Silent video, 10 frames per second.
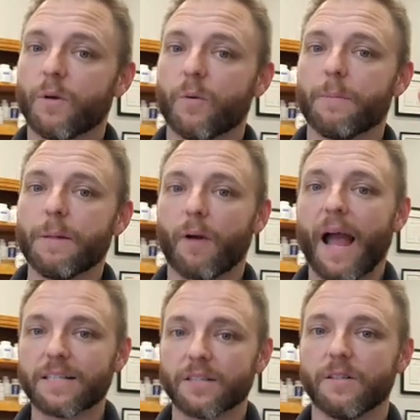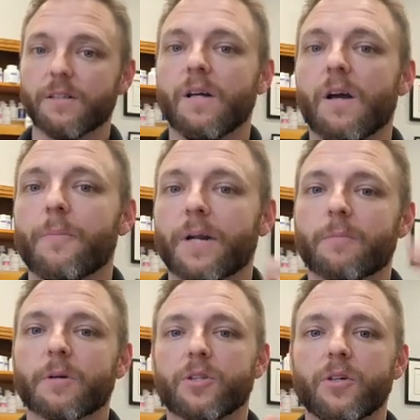We want to be practical. But
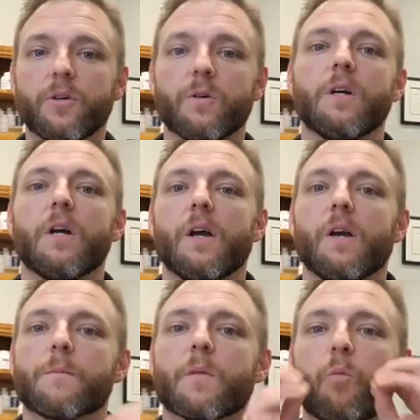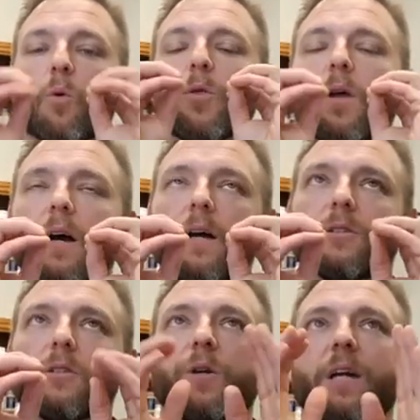number two,
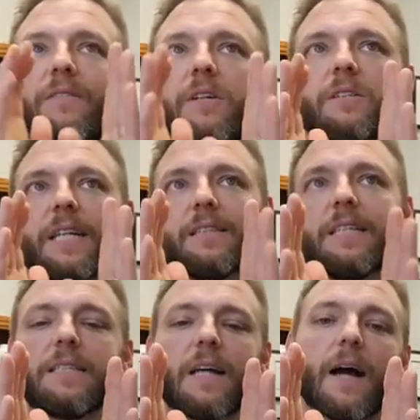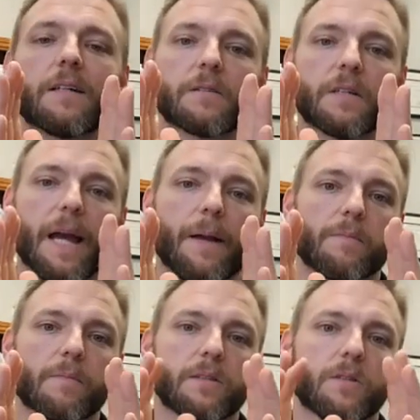so you have to understand detox,
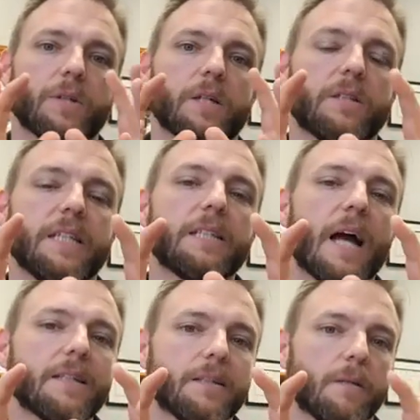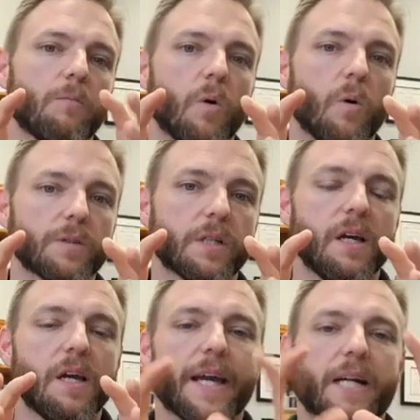okay? So when you're detoxing the mold,
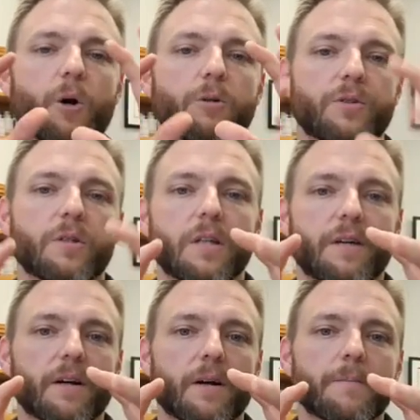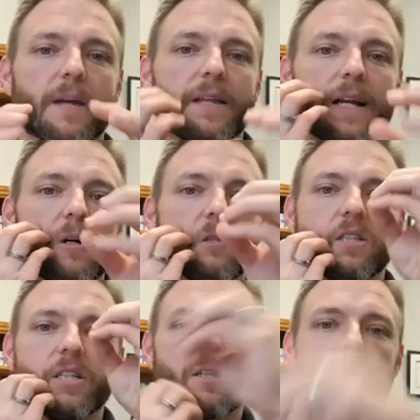it goes to the liver, and then it goes
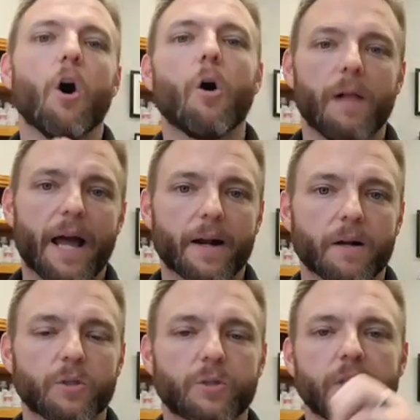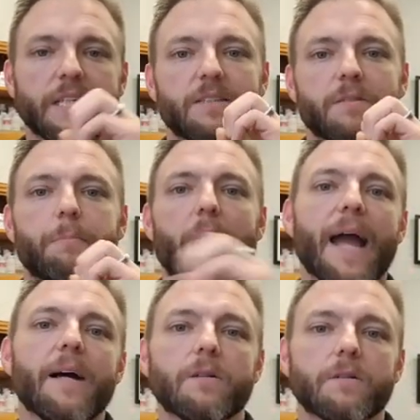into your gallbladder, which releases
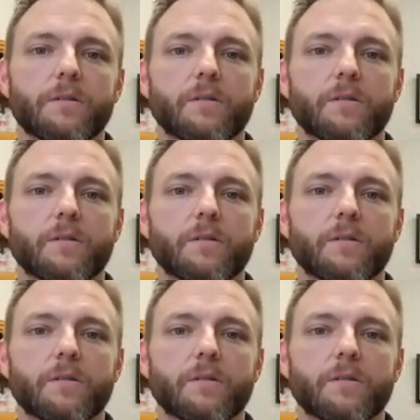bile.